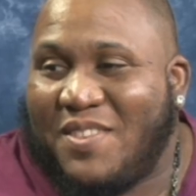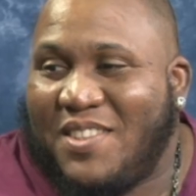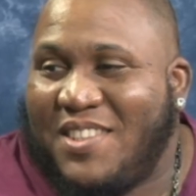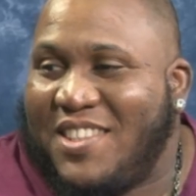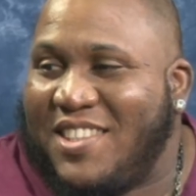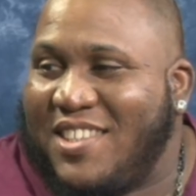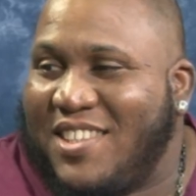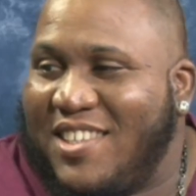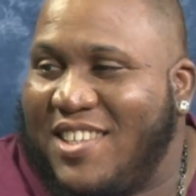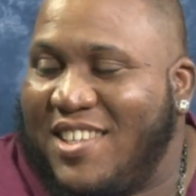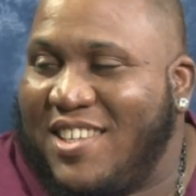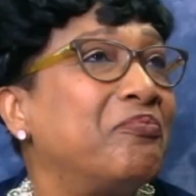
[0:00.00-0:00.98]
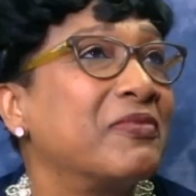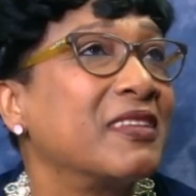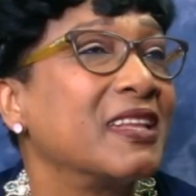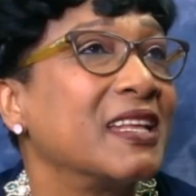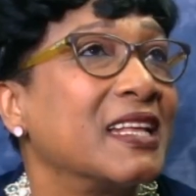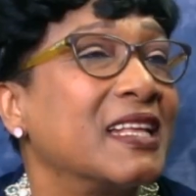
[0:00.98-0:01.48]
about
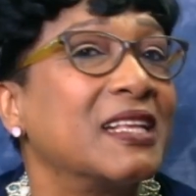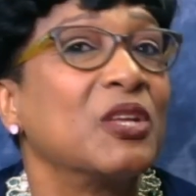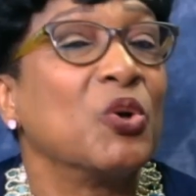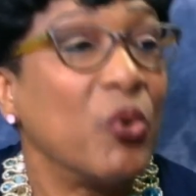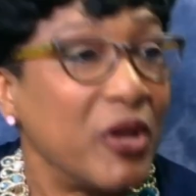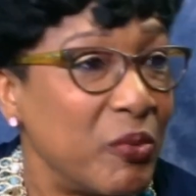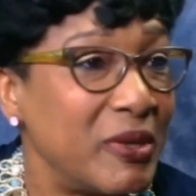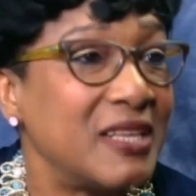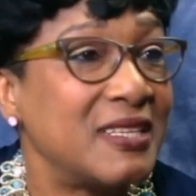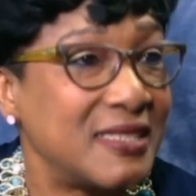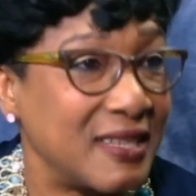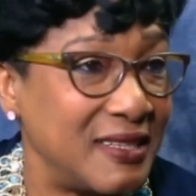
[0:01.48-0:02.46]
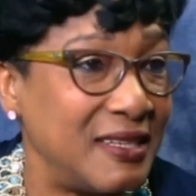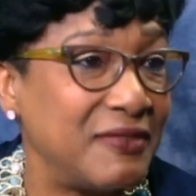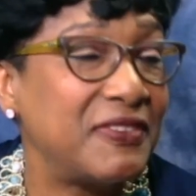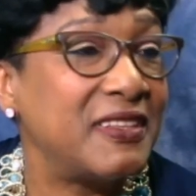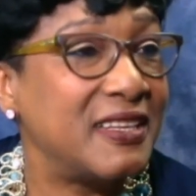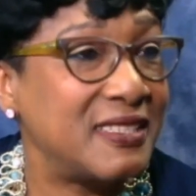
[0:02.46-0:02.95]
going away to study
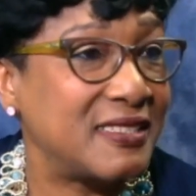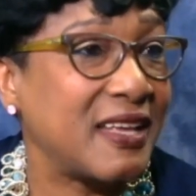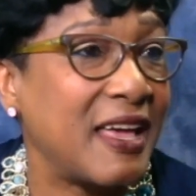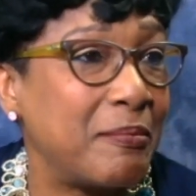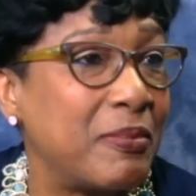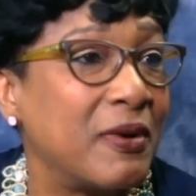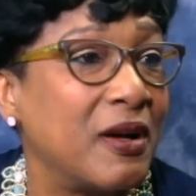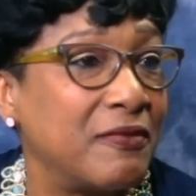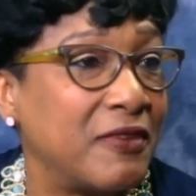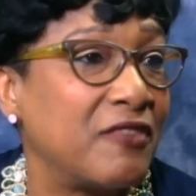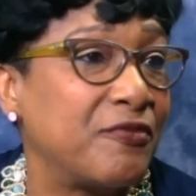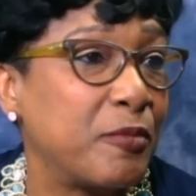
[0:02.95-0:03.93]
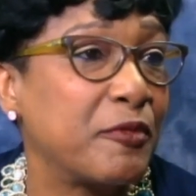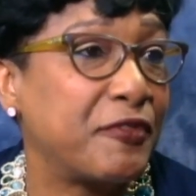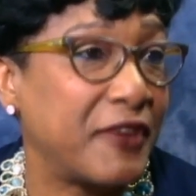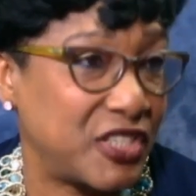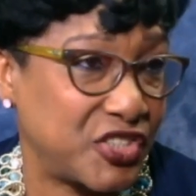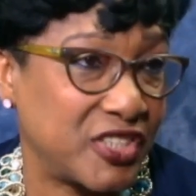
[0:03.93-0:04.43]
for this type of
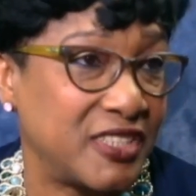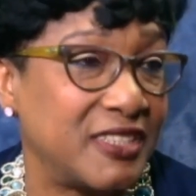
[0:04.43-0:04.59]
profession.